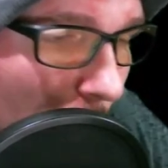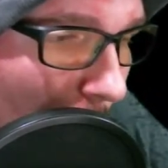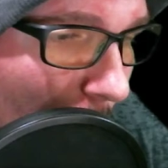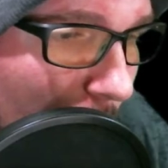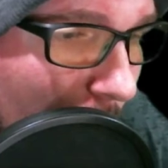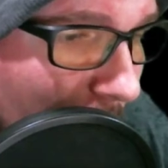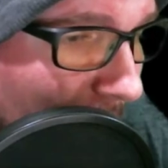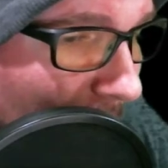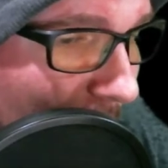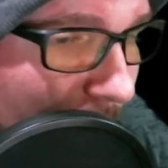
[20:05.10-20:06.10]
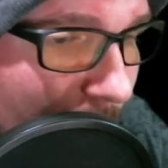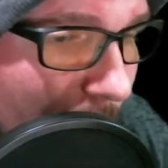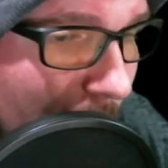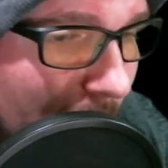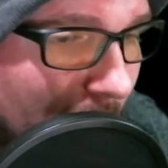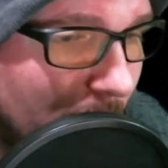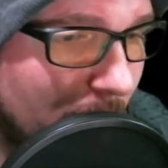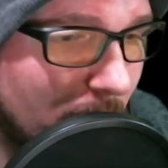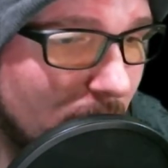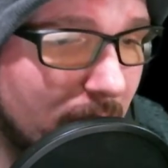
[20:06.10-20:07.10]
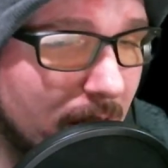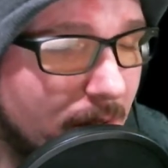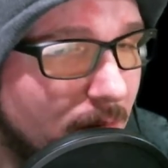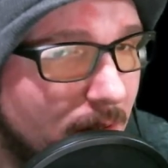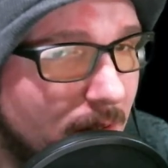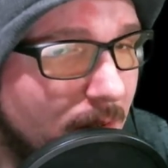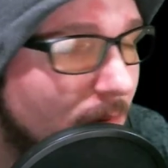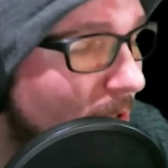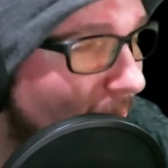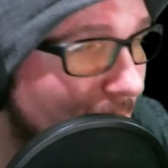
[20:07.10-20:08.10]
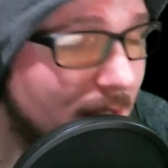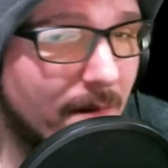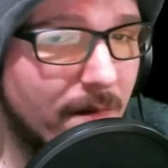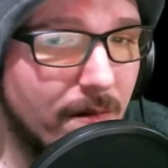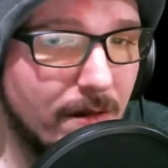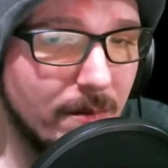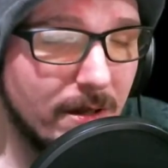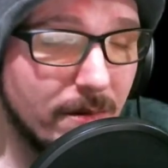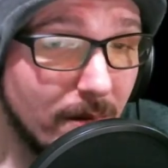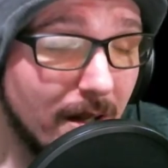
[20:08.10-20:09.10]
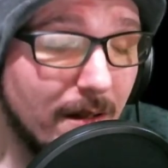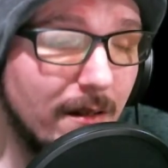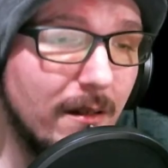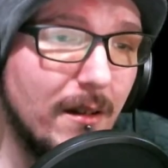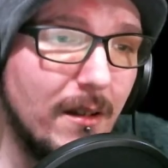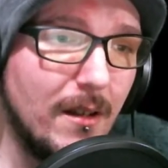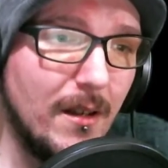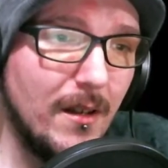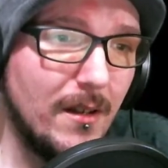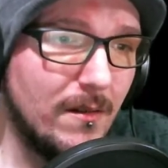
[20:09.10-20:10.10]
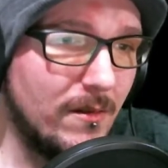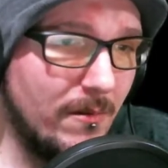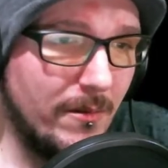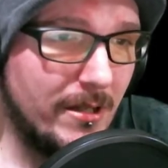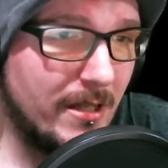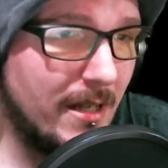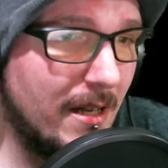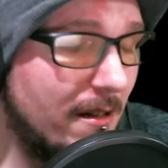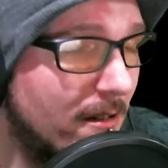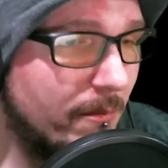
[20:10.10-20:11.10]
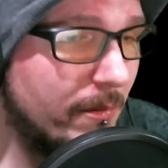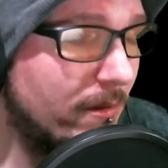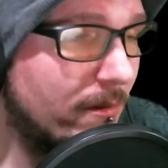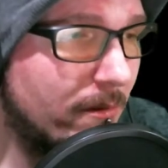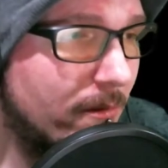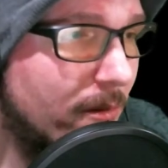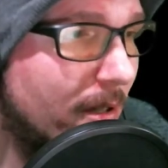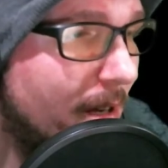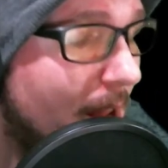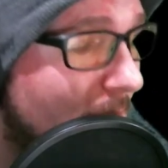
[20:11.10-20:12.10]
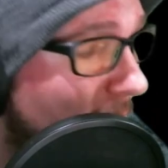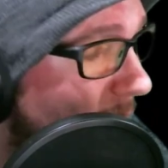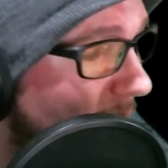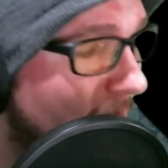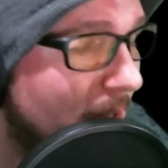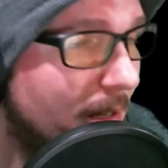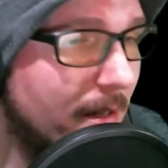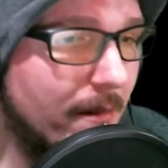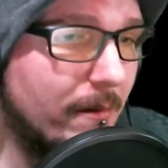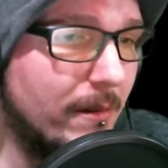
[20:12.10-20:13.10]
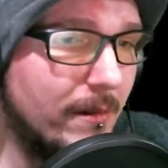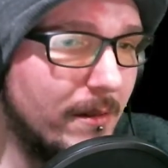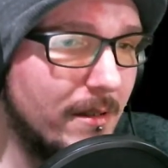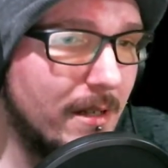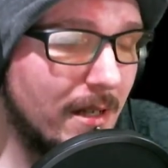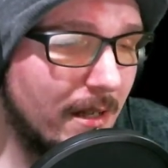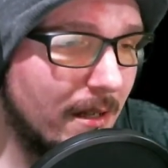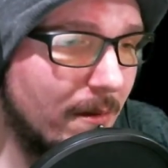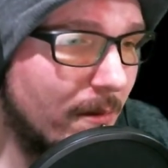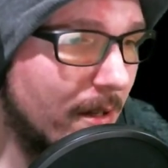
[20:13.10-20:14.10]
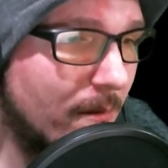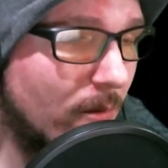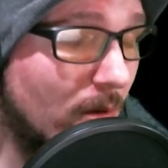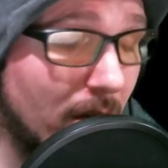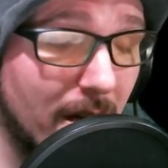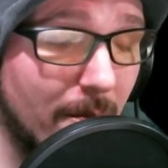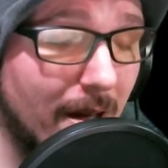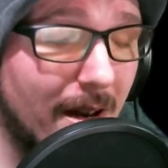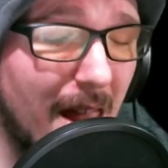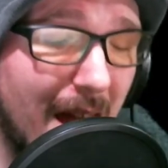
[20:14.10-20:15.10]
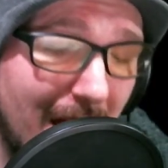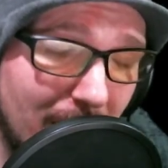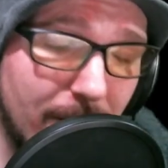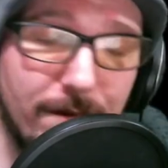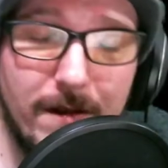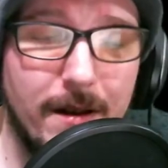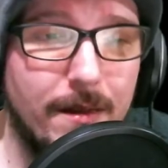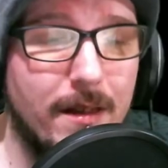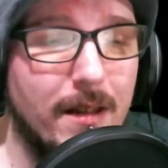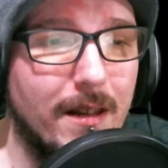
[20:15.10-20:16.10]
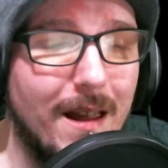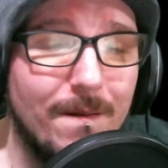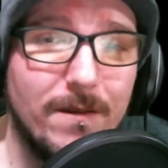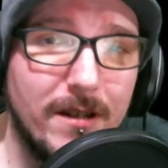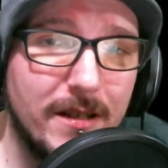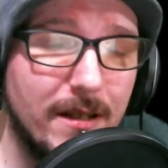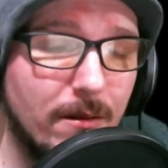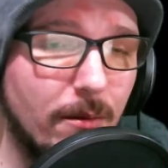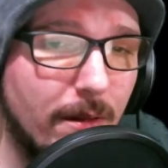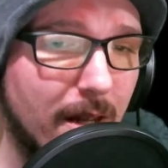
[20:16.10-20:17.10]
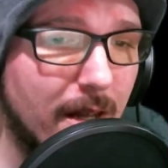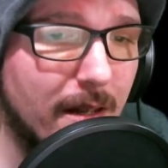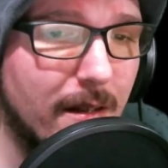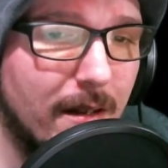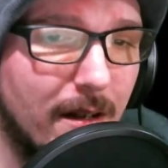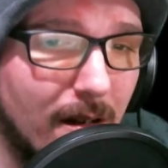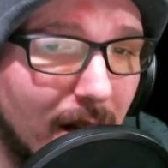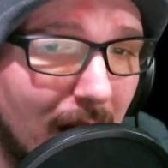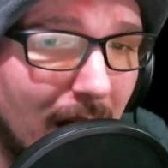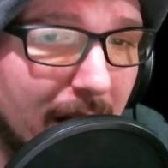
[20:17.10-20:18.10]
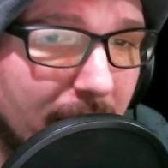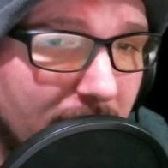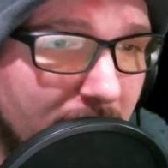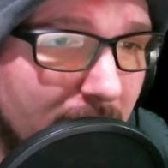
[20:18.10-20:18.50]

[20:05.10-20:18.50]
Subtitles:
we can have complete mood disorders, which I suffer from as well, where we're just irritable, we're angry, we worry about everything, every single thing in our lives.